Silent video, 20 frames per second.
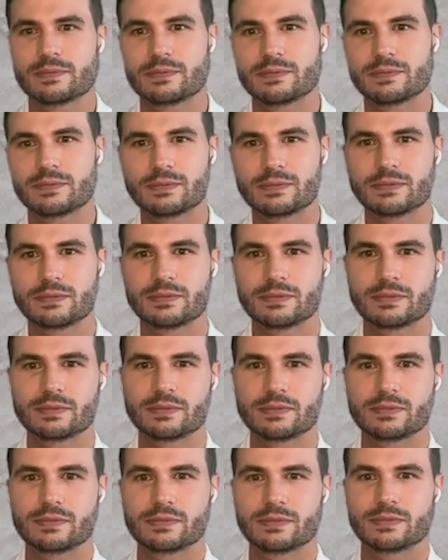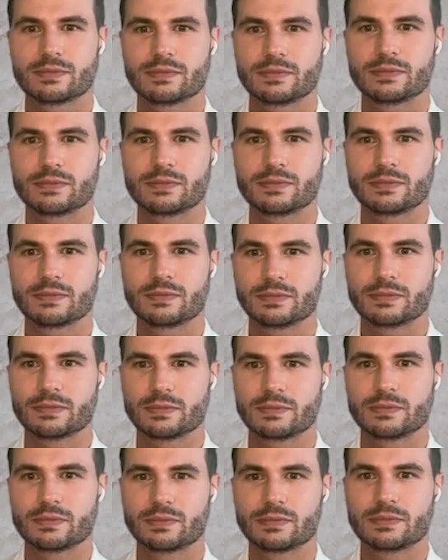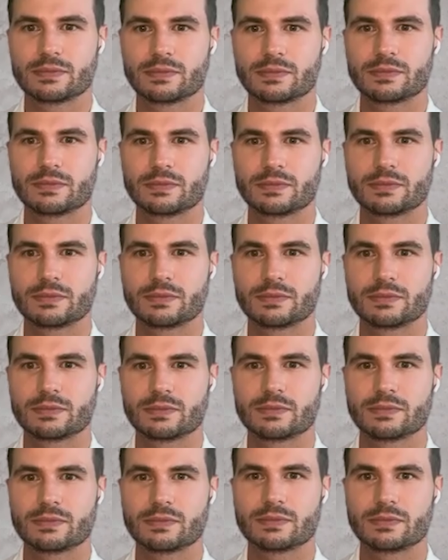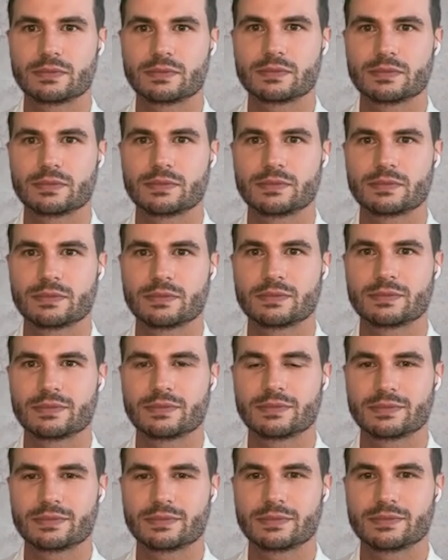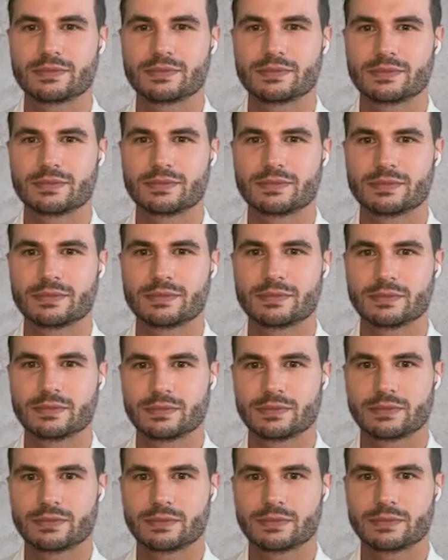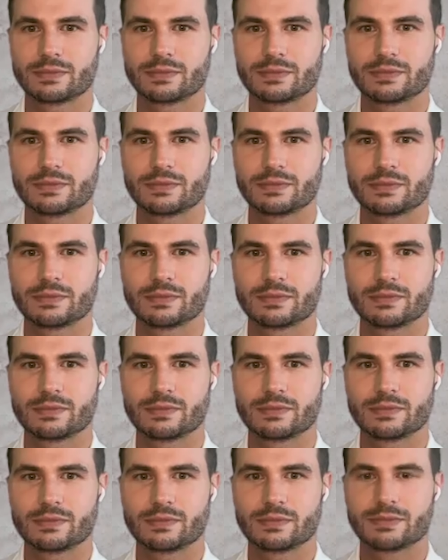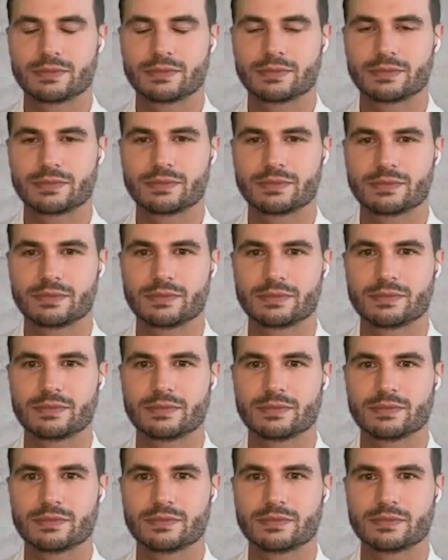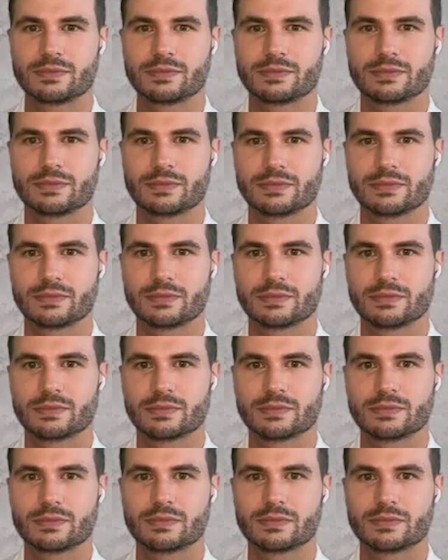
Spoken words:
(silent)